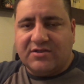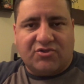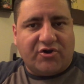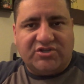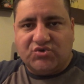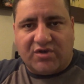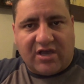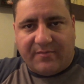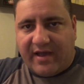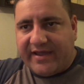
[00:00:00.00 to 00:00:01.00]
the
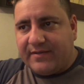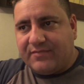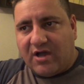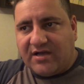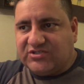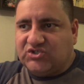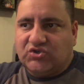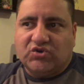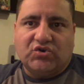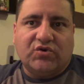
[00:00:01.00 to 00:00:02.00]
32GB
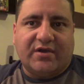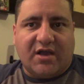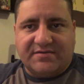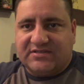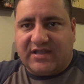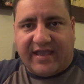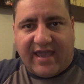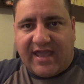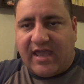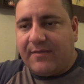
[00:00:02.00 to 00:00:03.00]
console, it comes with the
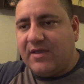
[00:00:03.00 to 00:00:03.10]
game,